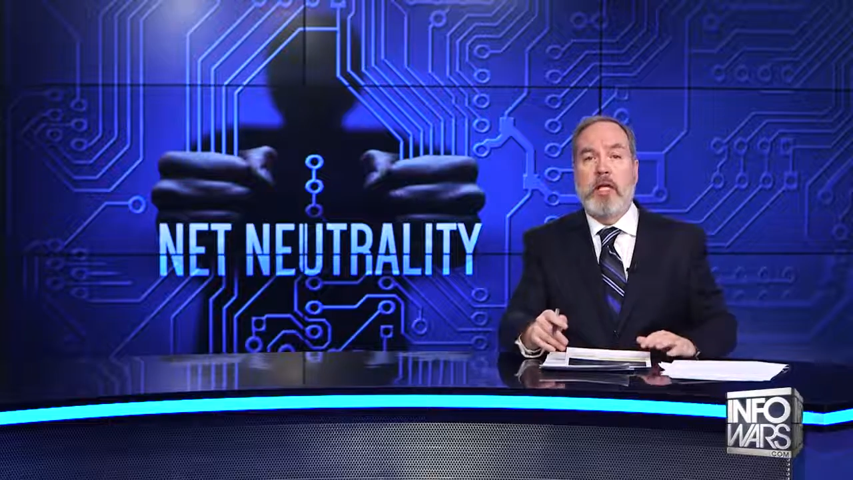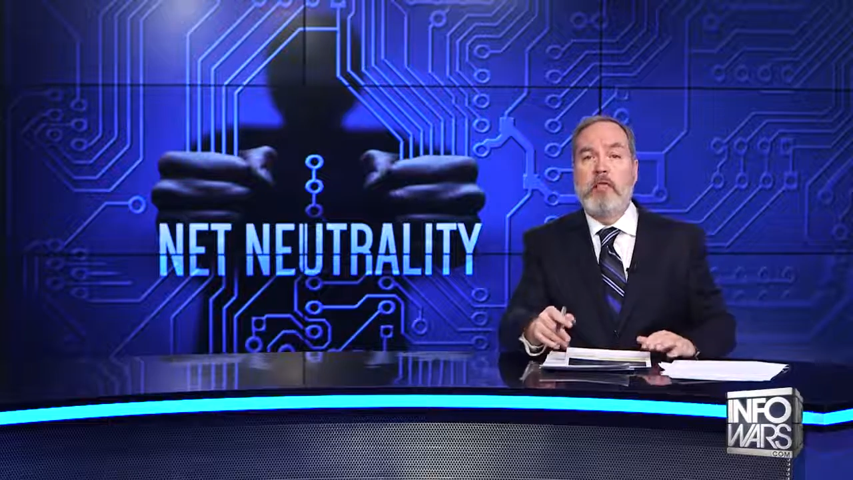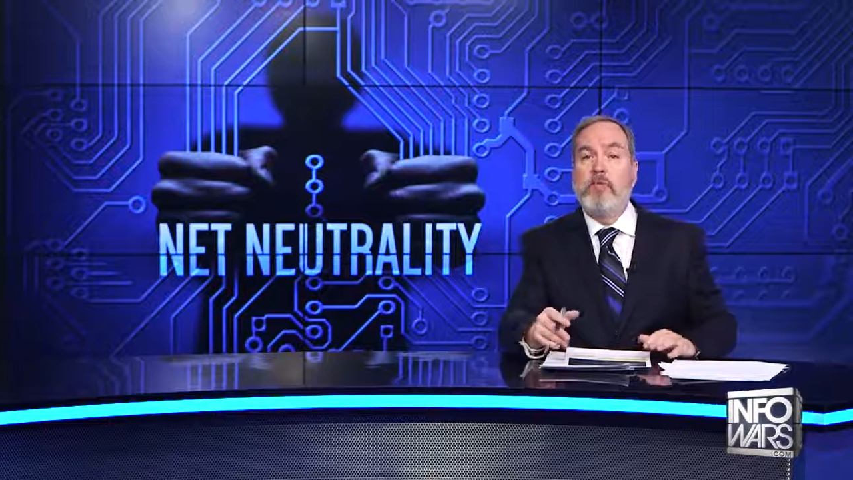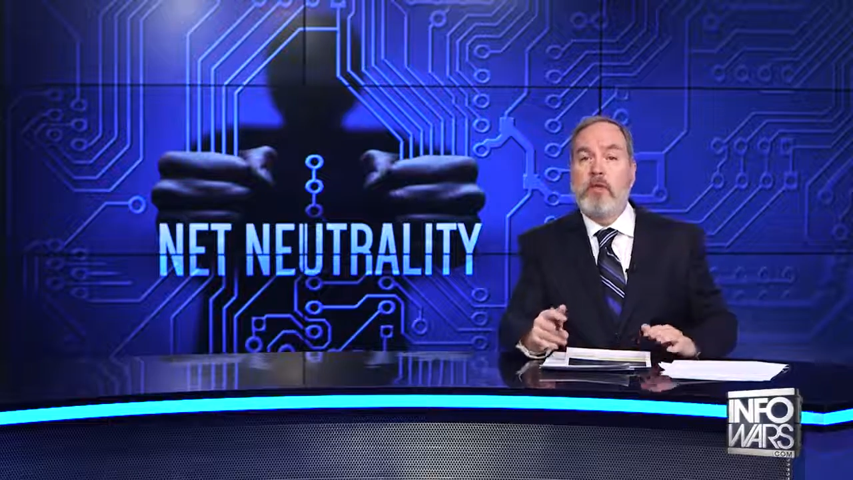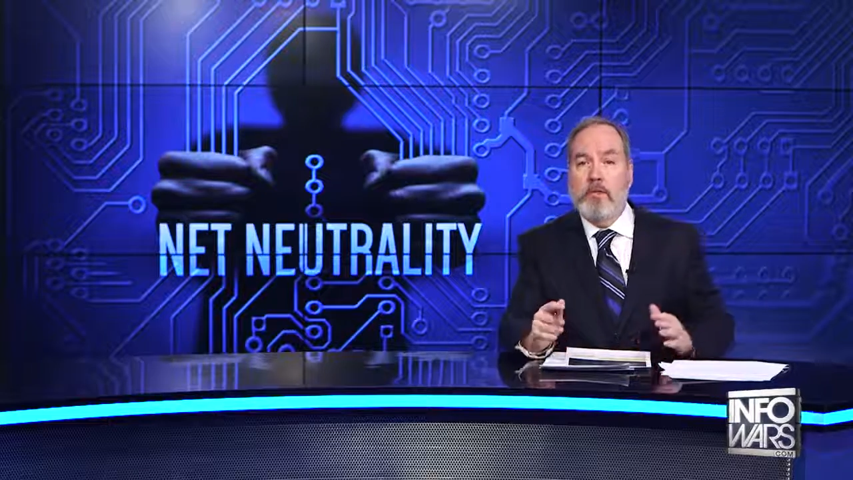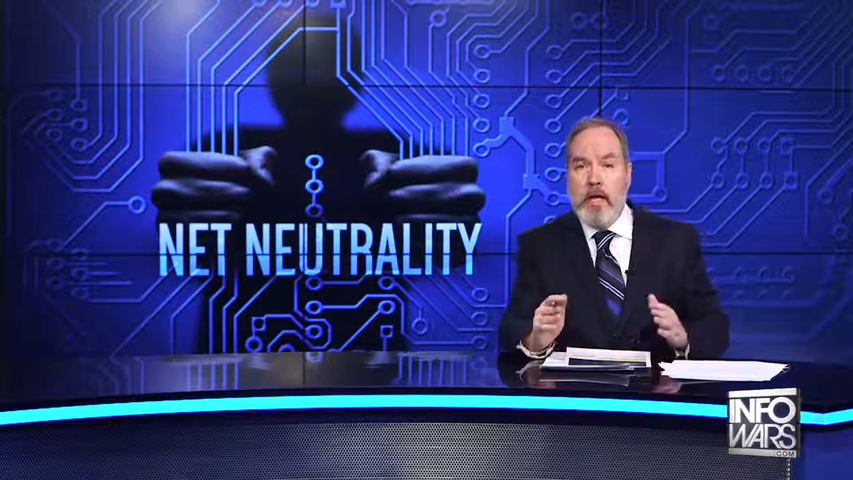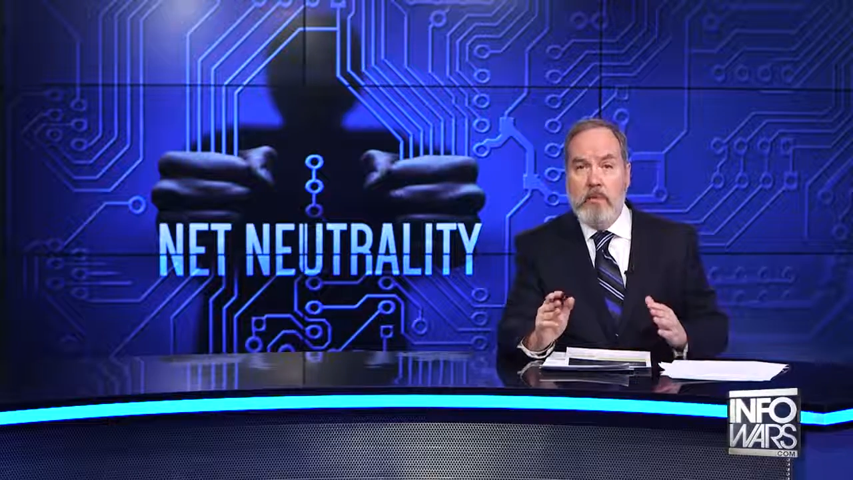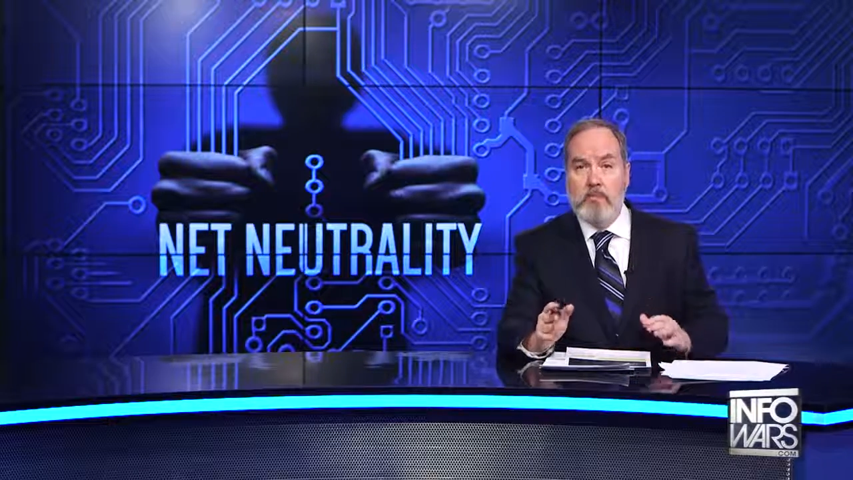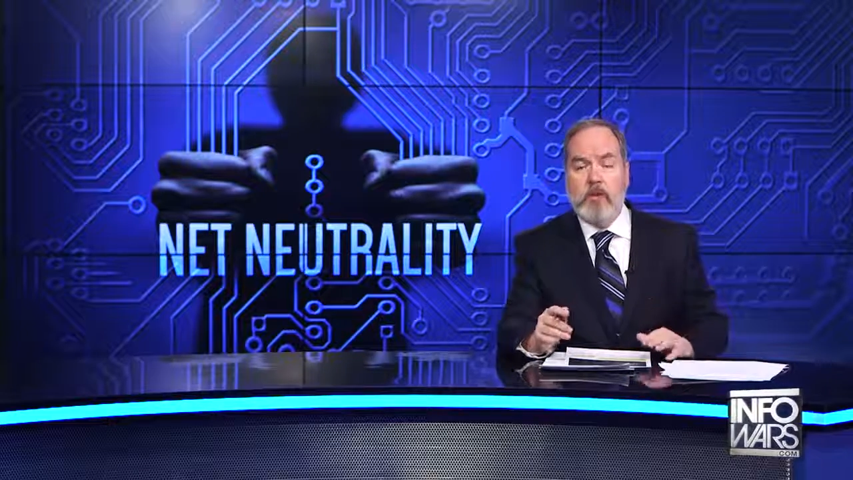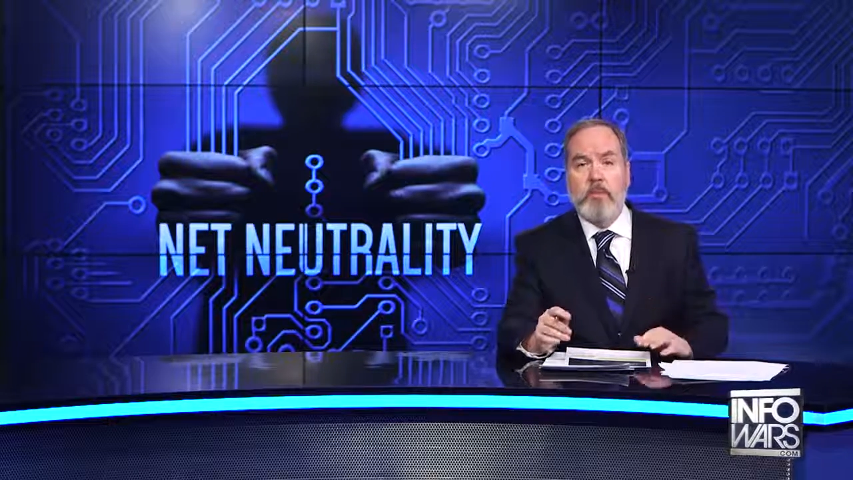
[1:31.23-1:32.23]
They've, they've
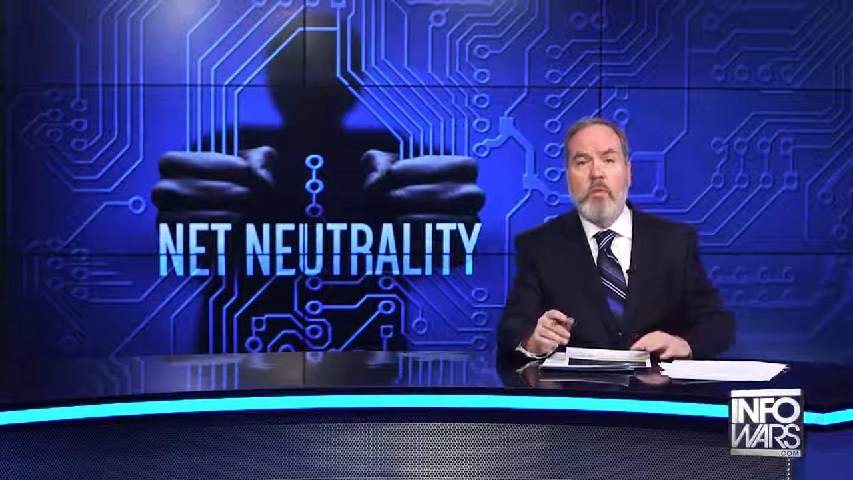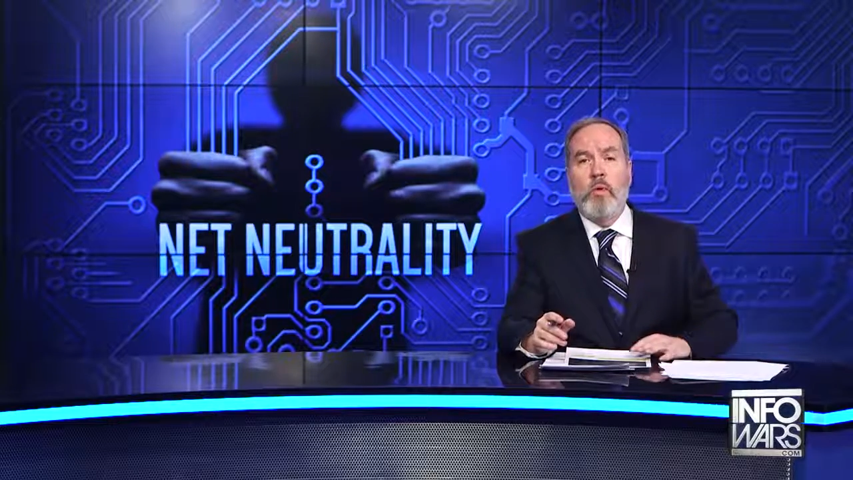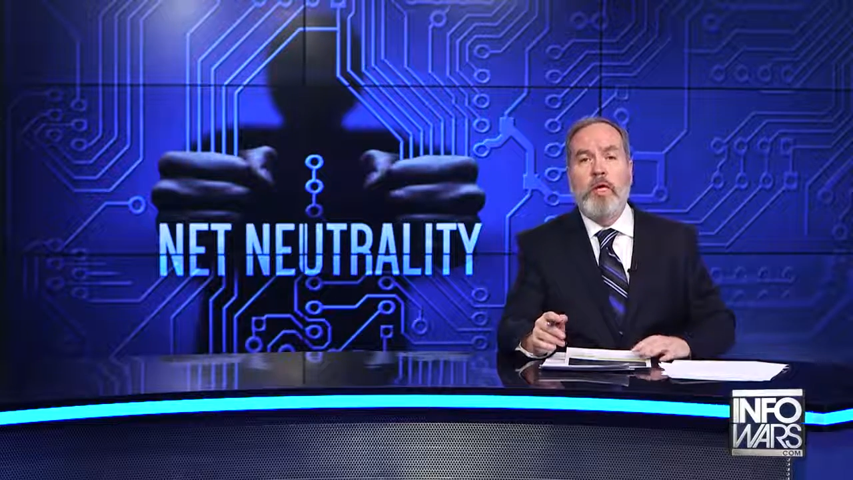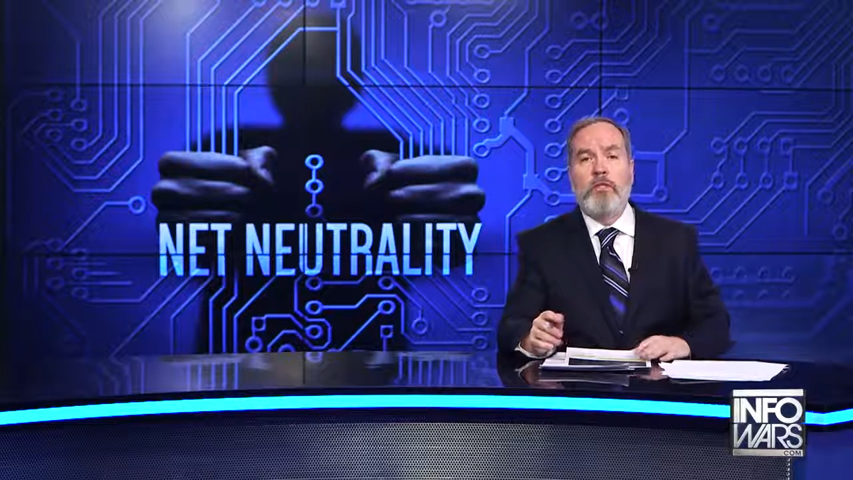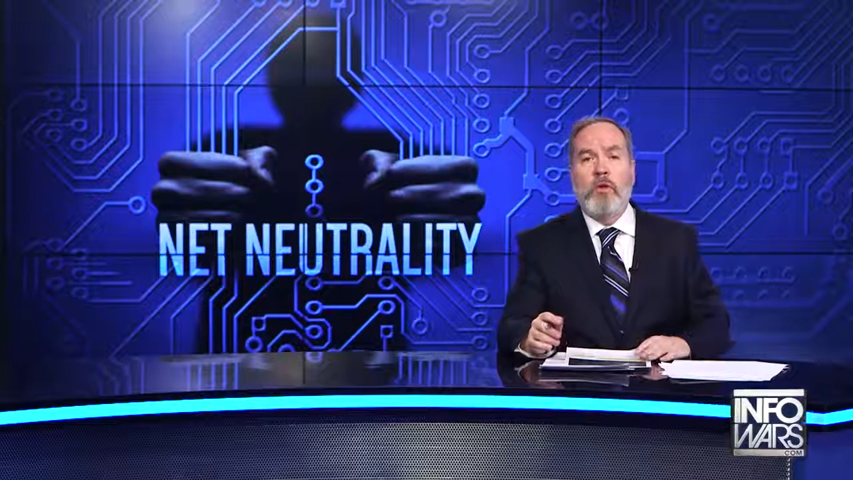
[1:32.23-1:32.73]
got multiple ways